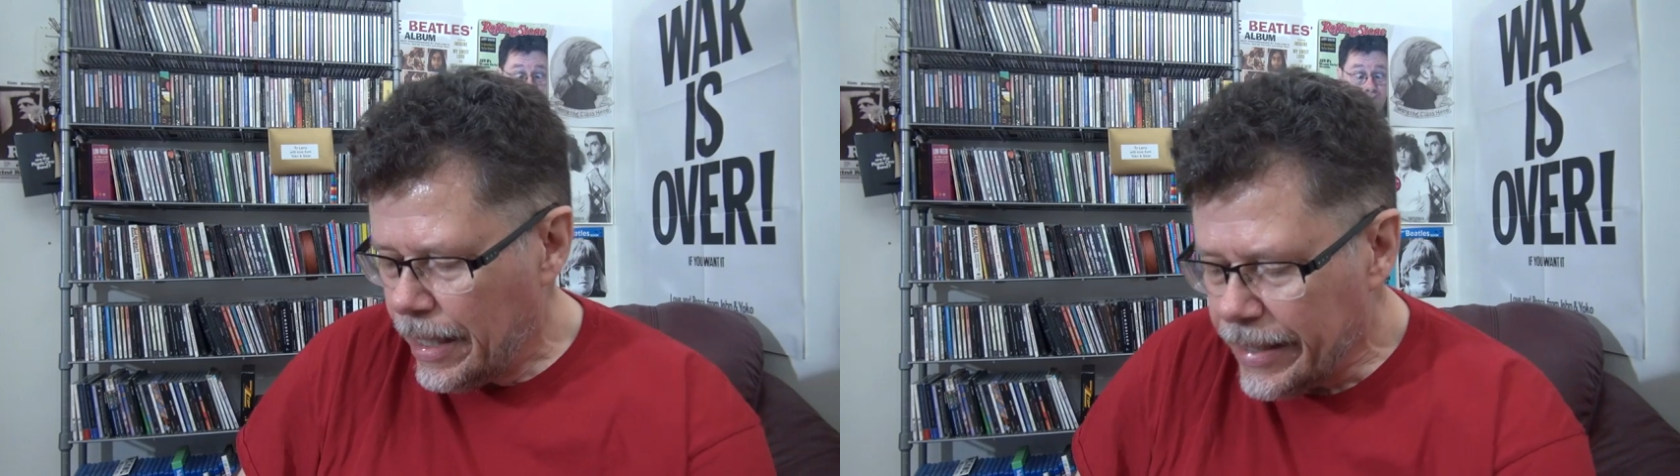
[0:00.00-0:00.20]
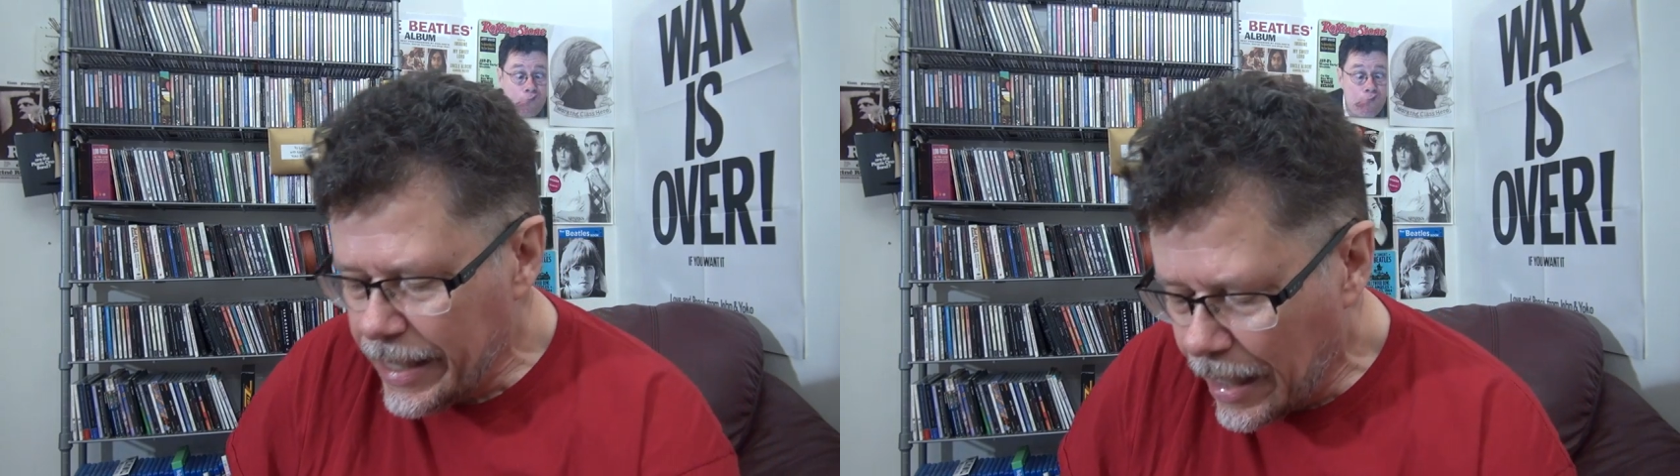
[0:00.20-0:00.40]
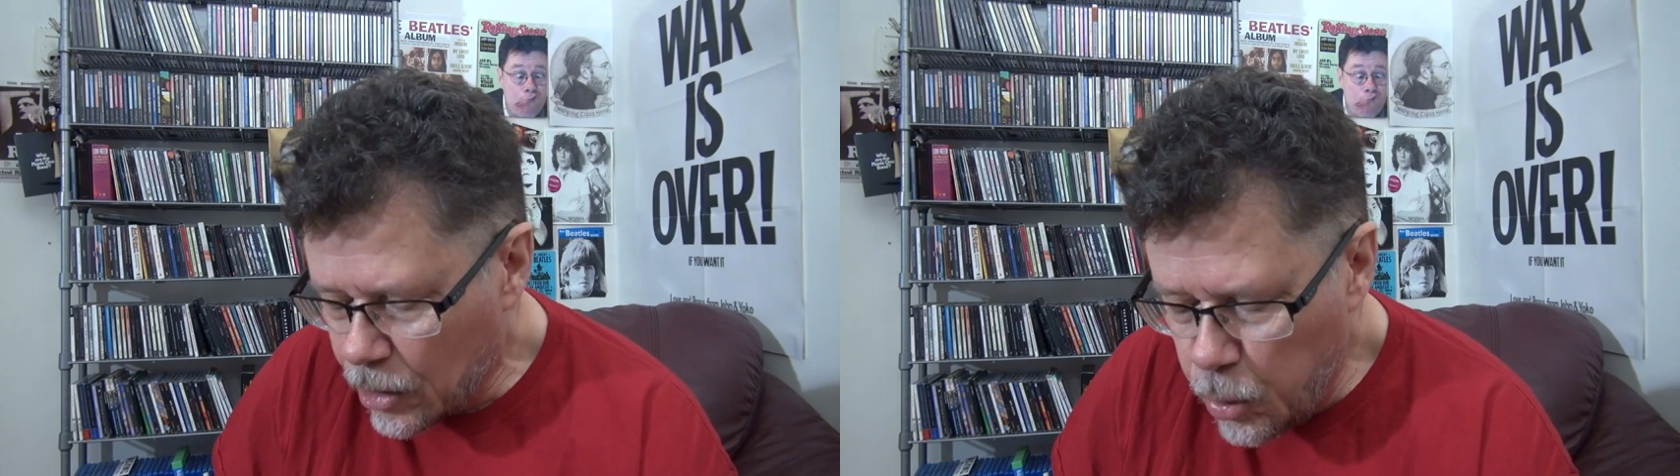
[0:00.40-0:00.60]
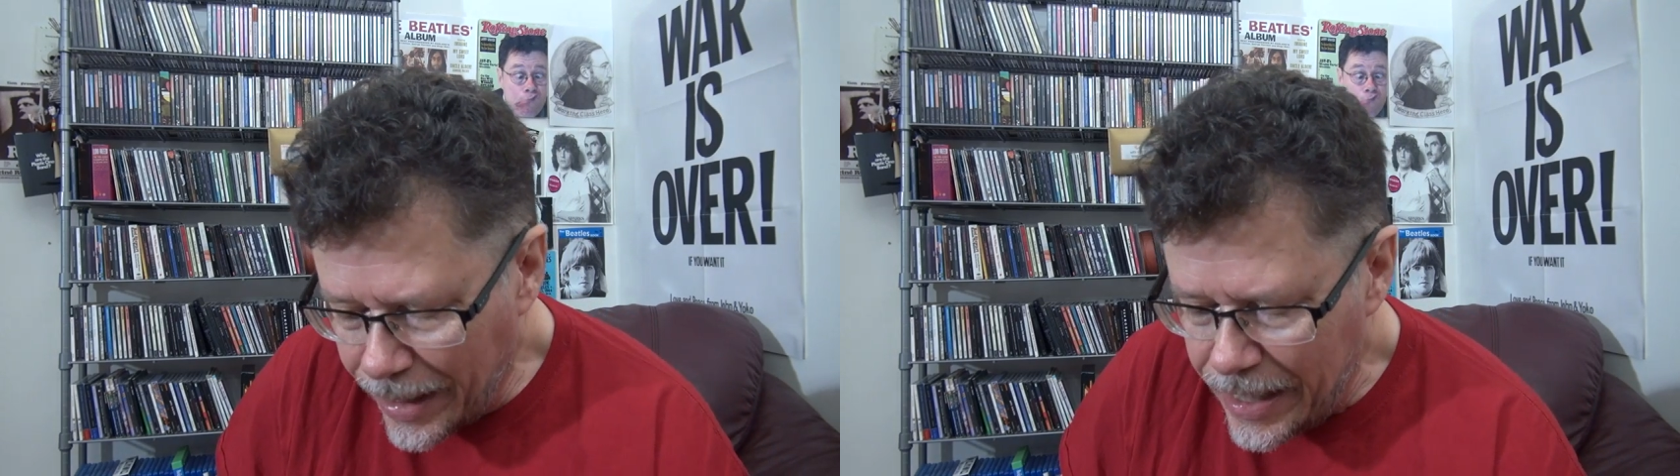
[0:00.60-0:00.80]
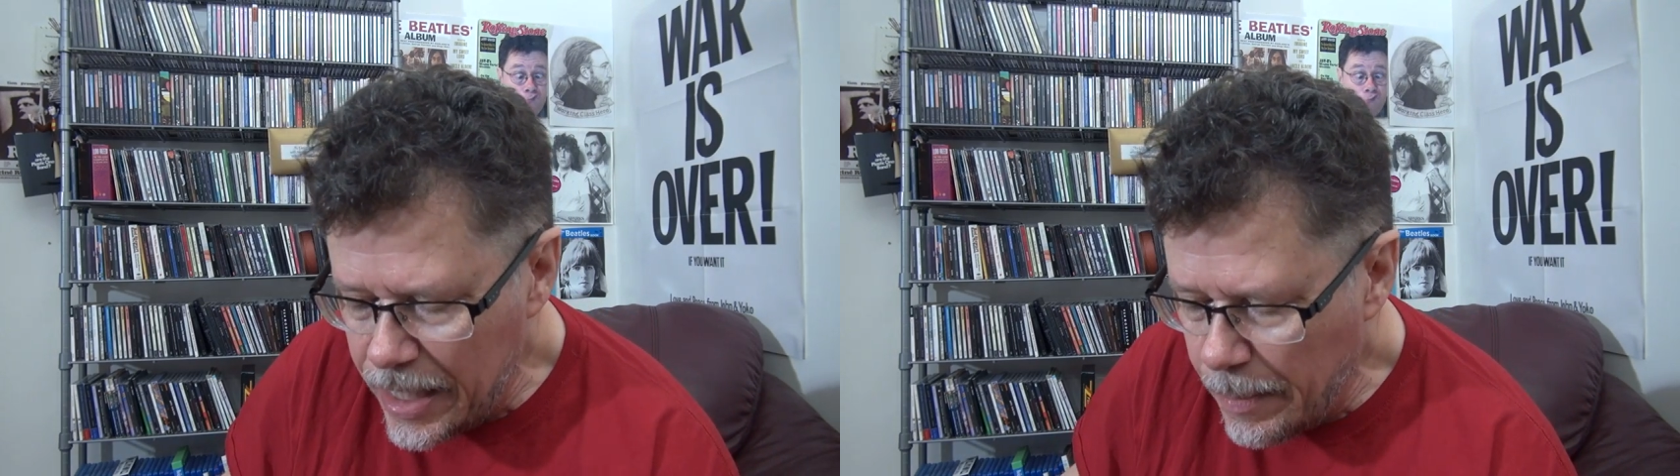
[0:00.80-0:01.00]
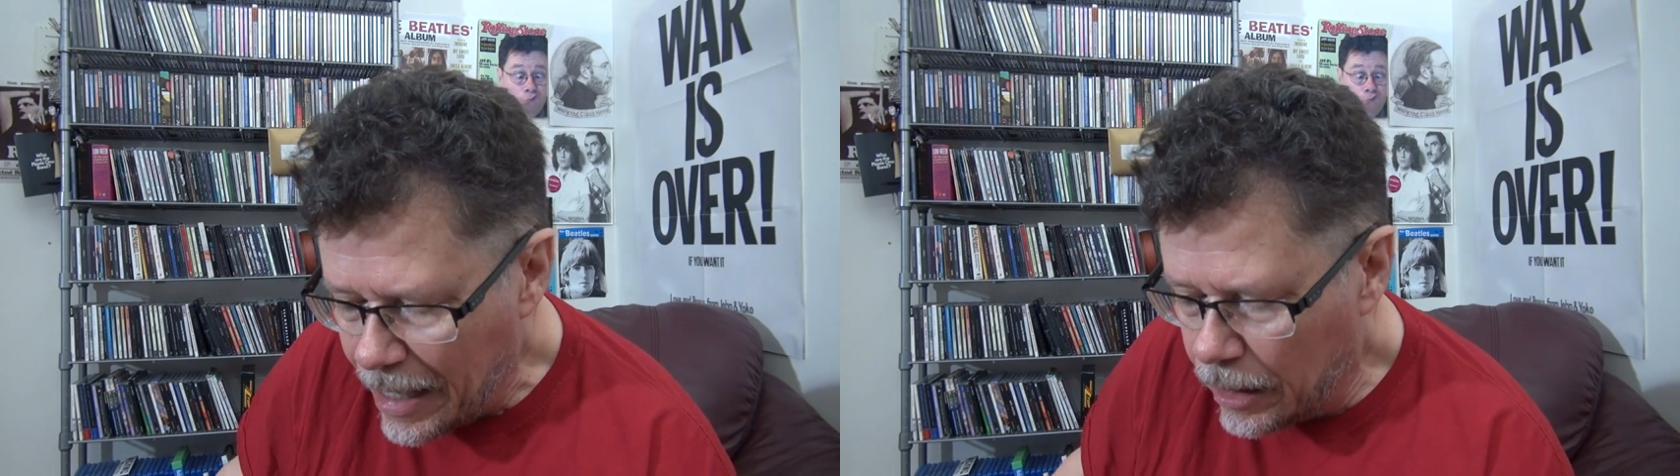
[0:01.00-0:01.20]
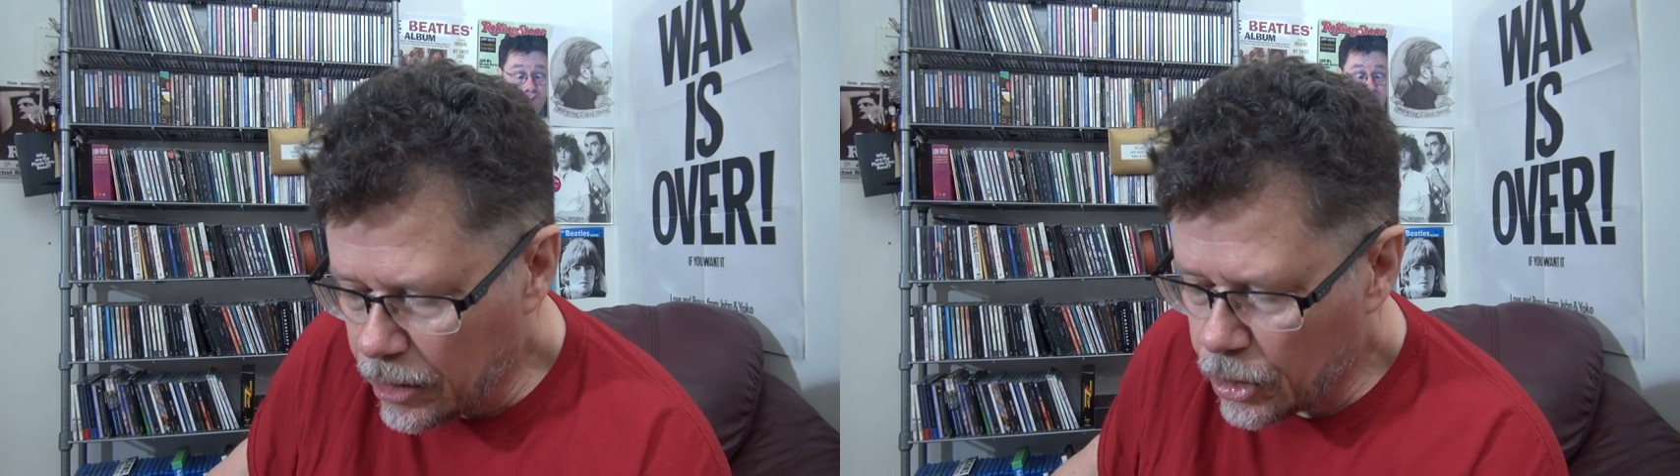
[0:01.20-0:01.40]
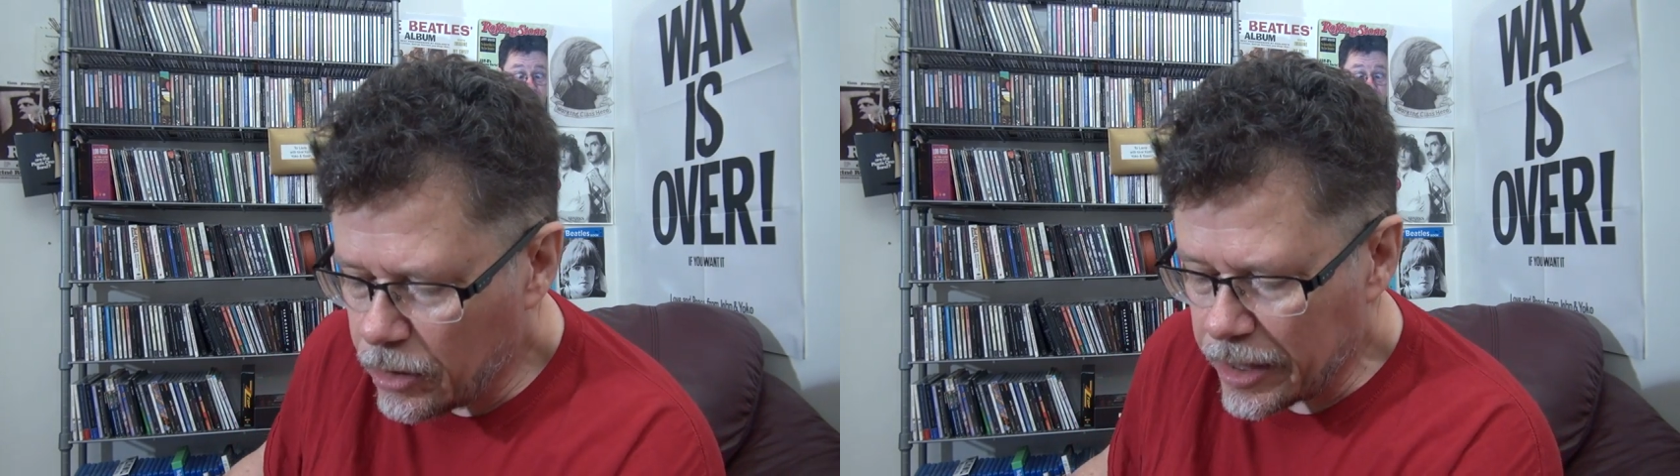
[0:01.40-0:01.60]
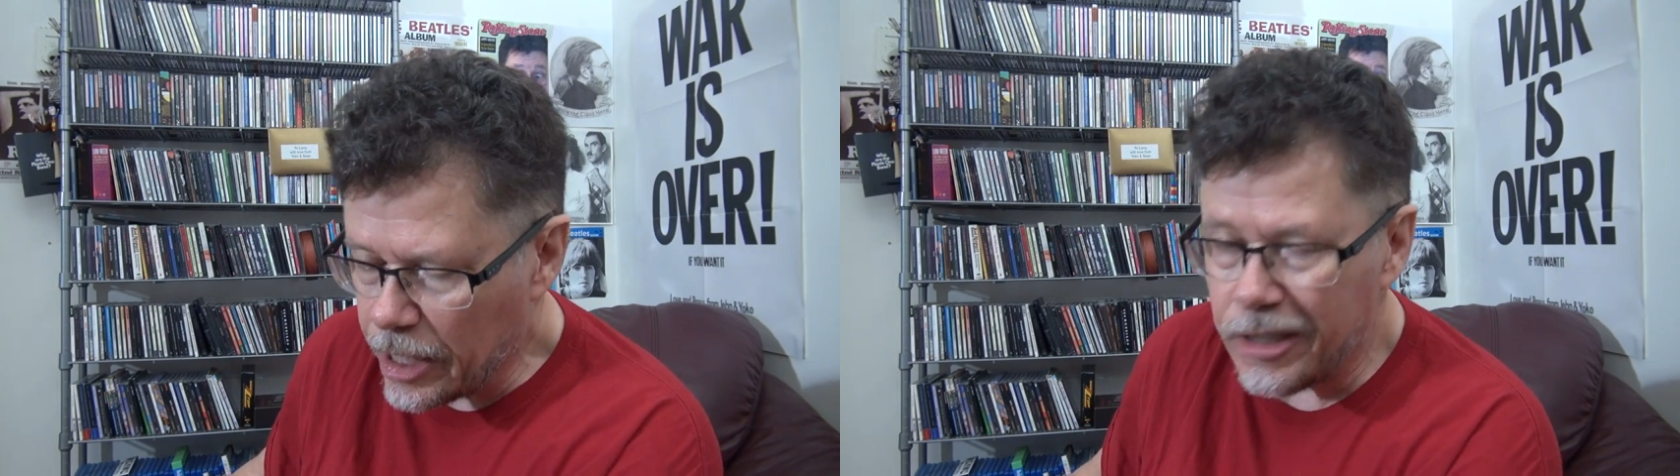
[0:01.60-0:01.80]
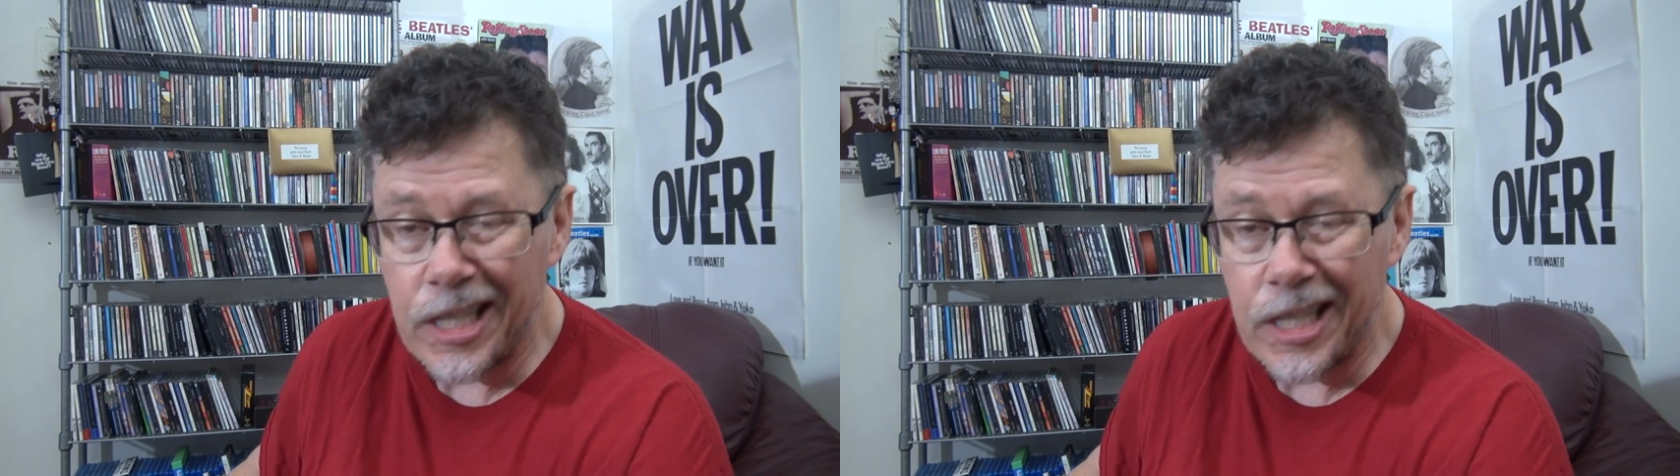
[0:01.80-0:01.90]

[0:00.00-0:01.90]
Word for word: an, a quick email earlier,